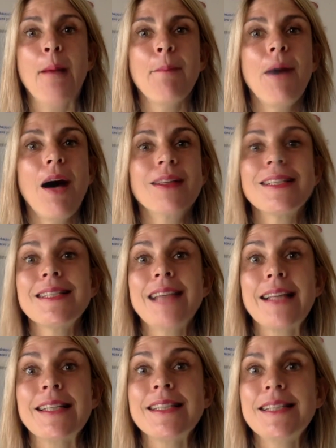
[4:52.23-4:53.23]
but
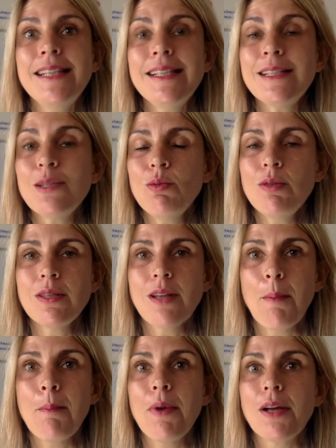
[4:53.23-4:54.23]
that these two
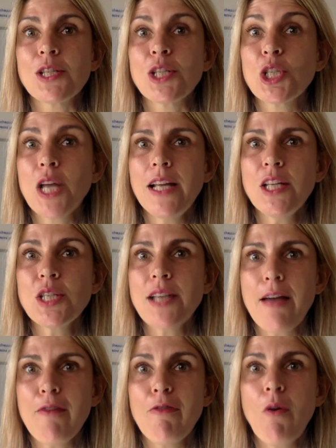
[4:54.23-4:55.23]
numbers change
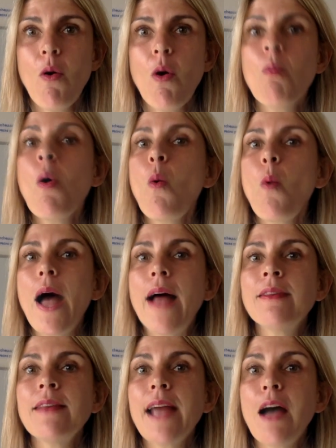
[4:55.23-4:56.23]
their form
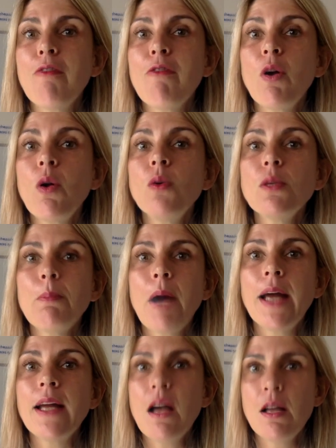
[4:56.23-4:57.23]
when they are followed
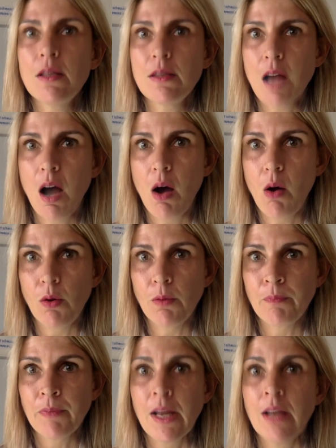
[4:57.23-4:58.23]
by a noun.
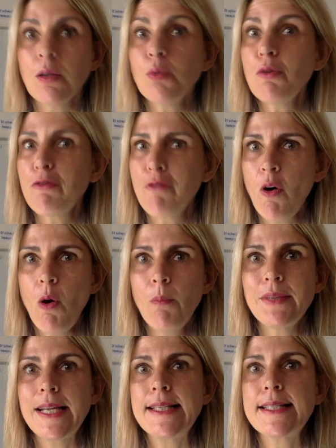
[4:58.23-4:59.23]
Now, the form
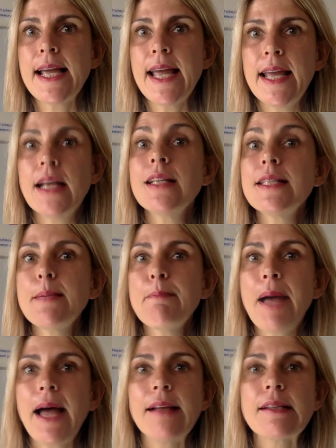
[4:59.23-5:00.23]
they take
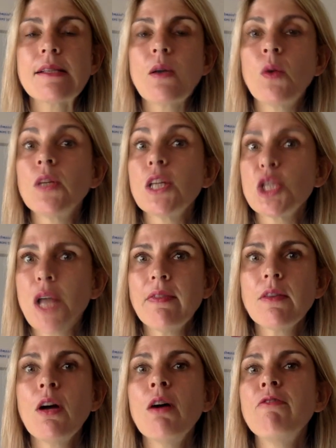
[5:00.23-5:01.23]
depends on the
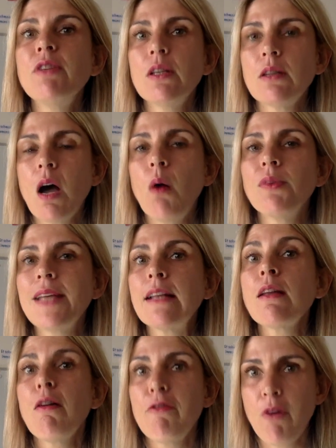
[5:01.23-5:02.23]
gender of the noun
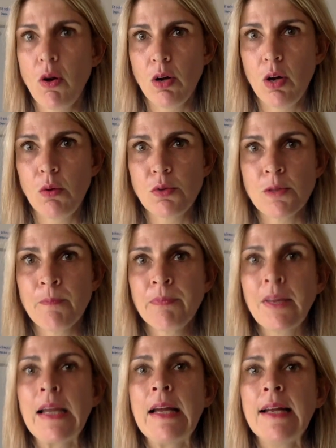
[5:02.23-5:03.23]
that follows.
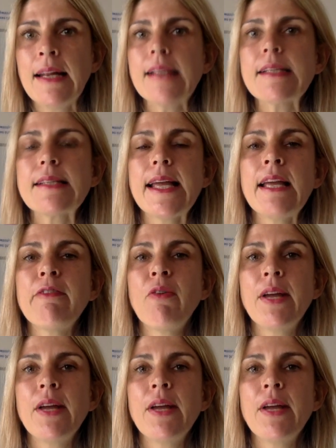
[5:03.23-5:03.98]
Let's take, for